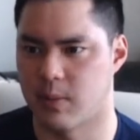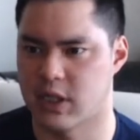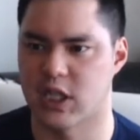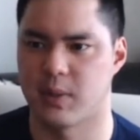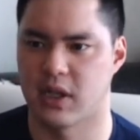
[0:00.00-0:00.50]
But
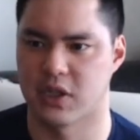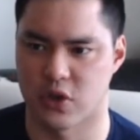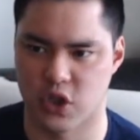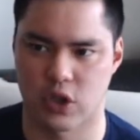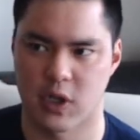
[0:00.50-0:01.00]
just because
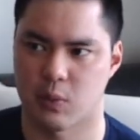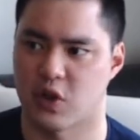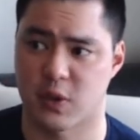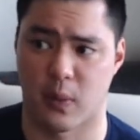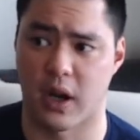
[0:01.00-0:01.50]
there's so much more
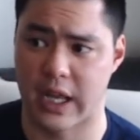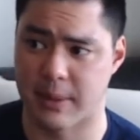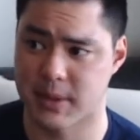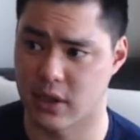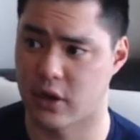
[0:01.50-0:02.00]
small
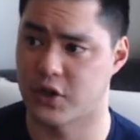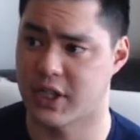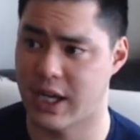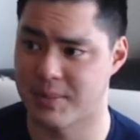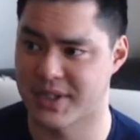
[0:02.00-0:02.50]
caps than large
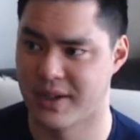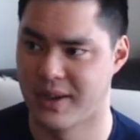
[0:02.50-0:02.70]
caps,